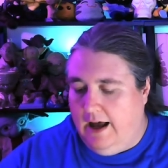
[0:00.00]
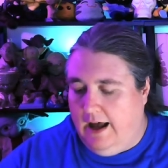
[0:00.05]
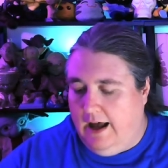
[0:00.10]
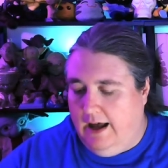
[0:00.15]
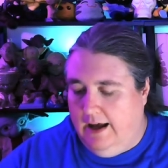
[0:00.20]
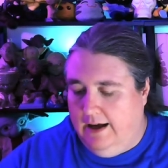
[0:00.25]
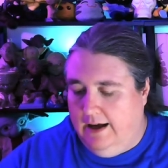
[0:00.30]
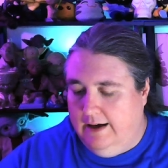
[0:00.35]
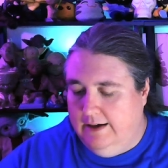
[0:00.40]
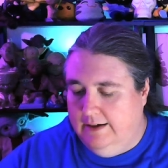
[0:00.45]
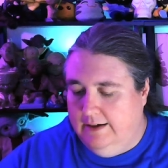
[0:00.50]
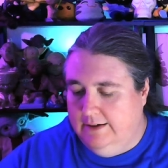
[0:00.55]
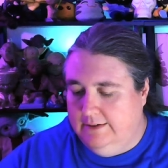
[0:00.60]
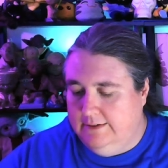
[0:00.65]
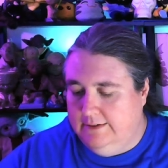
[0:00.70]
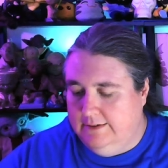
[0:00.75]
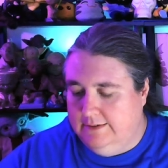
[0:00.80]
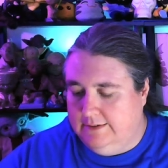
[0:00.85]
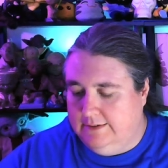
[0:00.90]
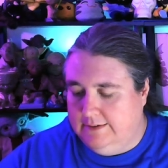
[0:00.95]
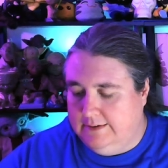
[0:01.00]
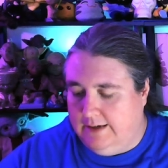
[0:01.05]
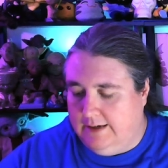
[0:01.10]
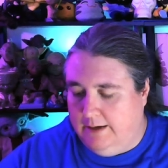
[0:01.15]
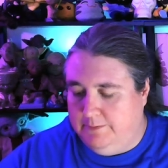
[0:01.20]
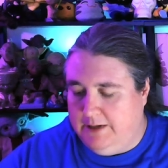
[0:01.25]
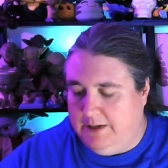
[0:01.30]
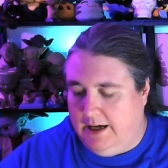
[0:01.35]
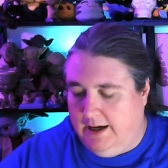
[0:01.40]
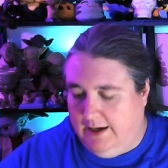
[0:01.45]
I
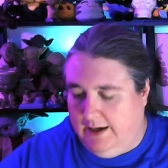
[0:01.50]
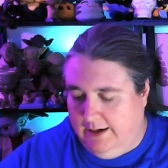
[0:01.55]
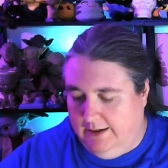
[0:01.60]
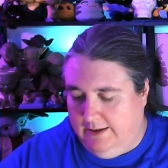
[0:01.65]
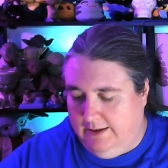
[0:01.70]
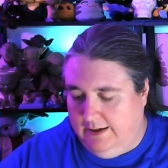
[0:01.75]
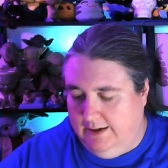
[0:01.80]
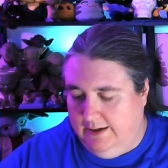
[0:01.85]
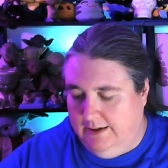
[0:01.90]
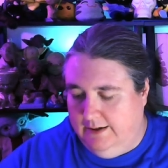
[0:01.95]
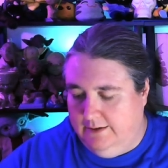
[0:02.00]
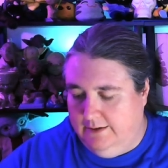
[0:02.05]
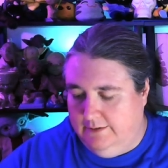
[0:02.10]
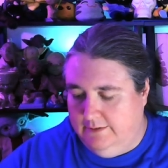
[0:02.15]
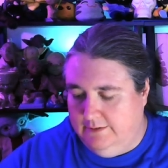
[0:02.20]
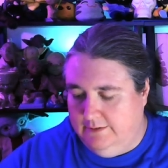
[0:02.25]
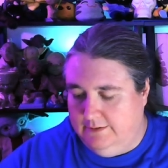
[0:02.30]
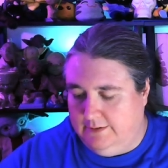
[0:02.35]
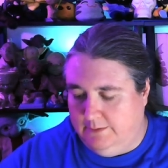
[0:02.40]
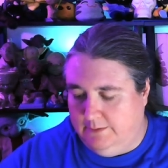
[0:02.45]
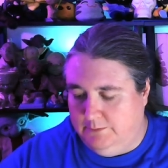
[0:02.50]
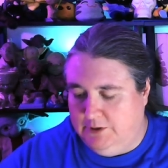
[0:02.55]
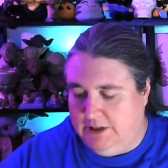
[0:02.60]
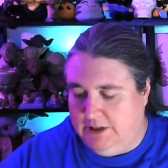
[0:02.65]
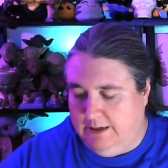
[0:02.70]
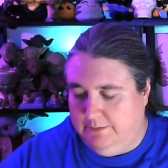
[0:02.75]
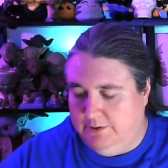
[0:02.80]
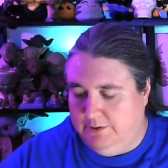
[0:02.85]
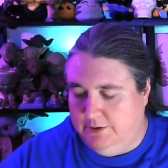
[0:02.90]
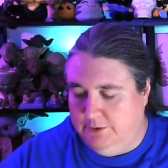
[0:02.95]
stopped highlighting some
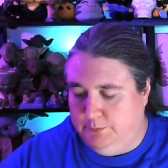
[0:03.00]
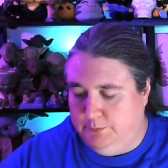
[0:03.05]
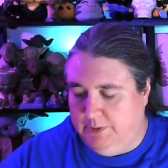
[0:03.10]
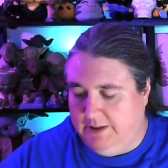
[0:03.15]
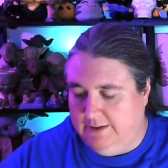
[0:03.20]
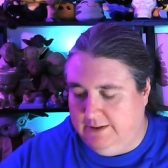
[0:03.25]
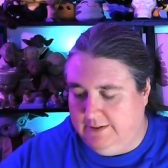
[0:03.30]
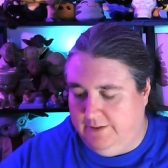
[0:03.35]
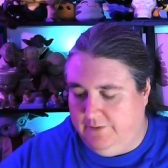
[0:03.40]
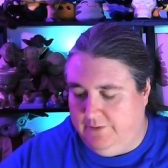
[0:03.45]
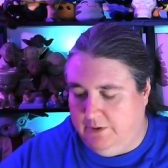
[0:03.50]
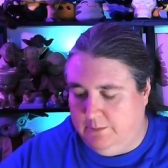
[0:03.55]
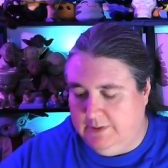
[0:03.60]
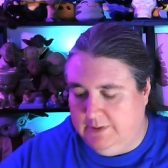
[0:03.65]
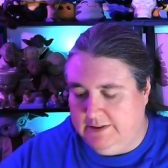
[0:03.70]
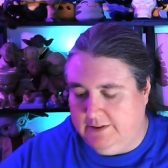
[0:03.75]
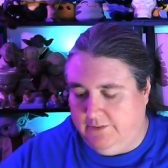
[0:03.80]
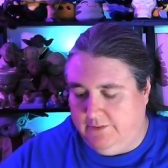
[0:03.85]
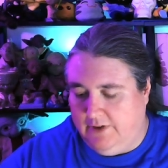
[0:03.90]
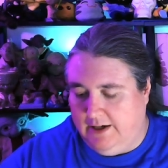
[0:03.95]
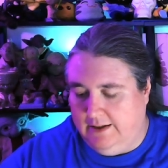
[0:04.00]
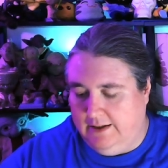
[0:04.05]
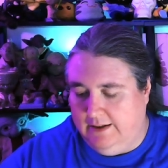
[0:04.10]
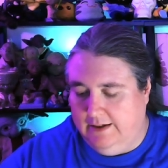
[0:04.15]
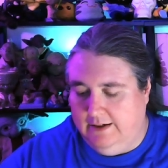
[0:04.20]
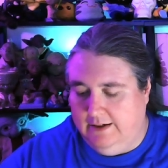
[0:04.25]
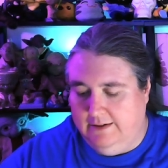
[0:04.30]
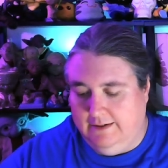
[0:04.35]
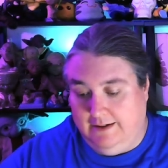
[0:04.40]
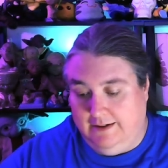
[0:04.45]
chapters because I found myself
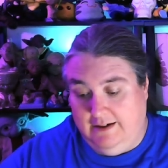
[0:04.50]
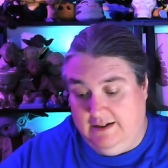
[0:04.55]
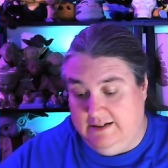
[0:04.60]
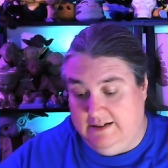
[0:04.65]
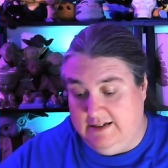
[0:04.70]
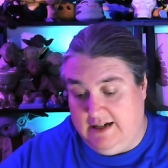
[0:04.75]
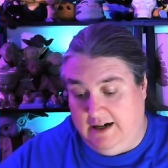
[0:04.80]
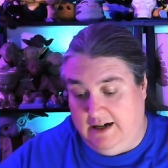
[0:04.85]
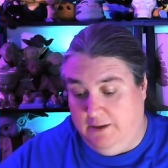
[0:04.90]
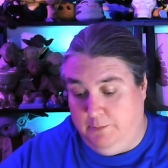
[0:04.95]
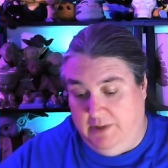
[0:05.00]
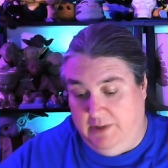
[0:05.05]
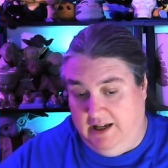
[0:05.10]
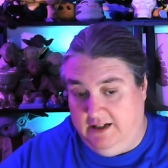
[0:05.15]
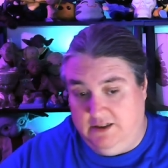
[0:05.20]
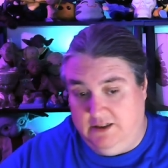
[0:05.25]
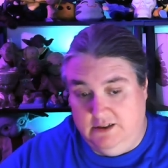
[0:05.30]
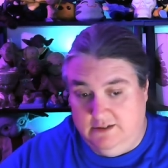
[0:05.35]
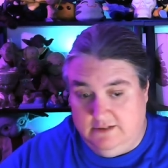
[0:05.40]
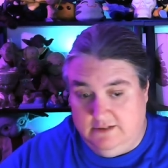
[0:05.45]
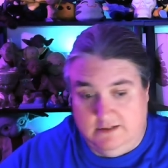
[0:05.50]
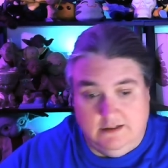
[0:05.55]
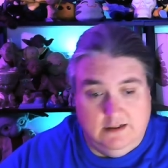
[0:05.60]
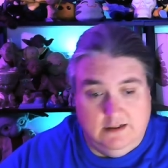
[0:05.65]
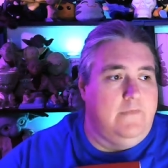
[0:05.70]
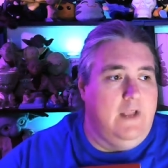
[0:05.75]
highlighting like entire pages.